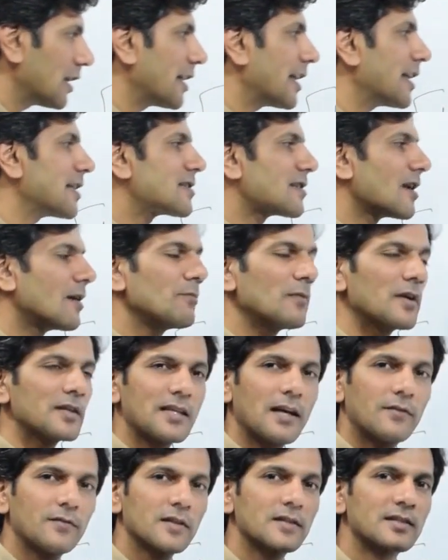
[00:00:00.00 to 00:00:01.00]
these numbers
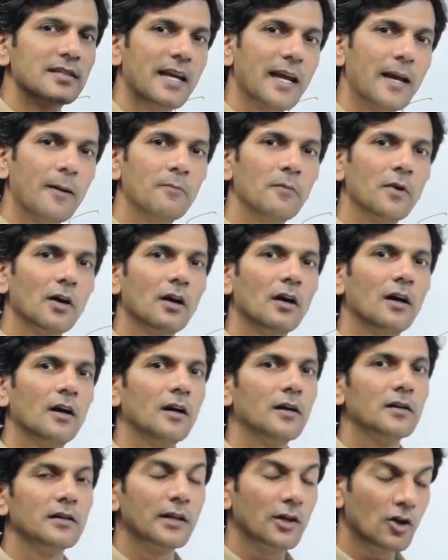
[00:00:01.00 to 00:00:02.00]
have the same
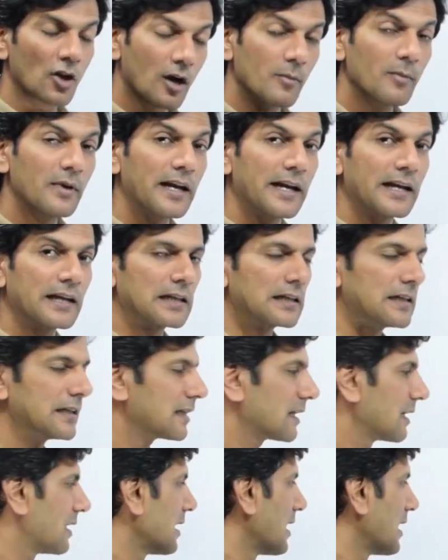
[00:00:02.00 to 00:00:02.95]
denominator,